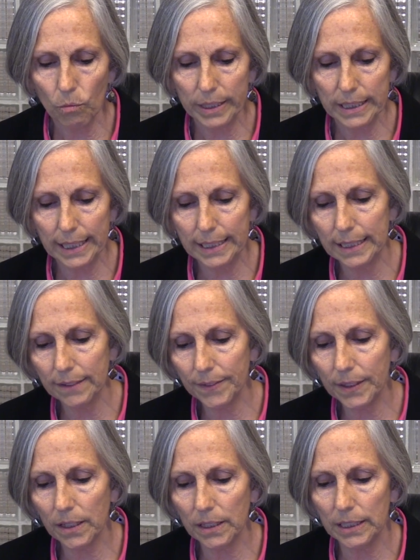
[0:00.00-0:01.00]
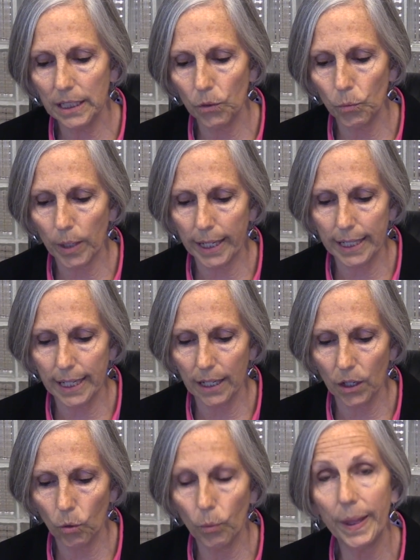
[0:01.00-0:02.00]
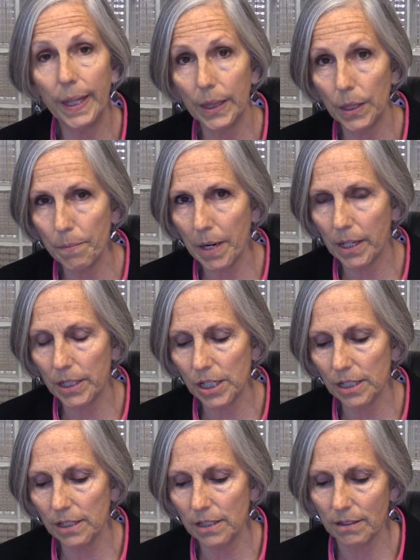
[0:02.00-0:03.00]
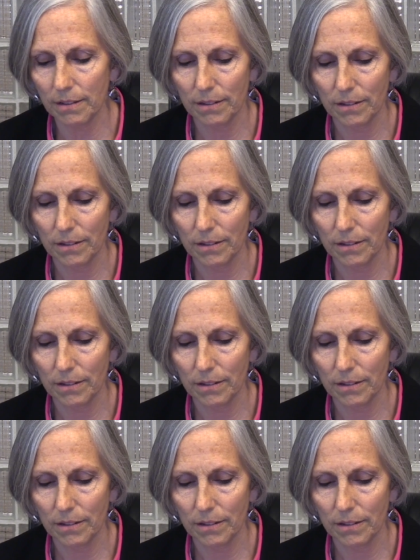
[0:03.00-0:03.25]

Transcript: we see difficulty writing within the margins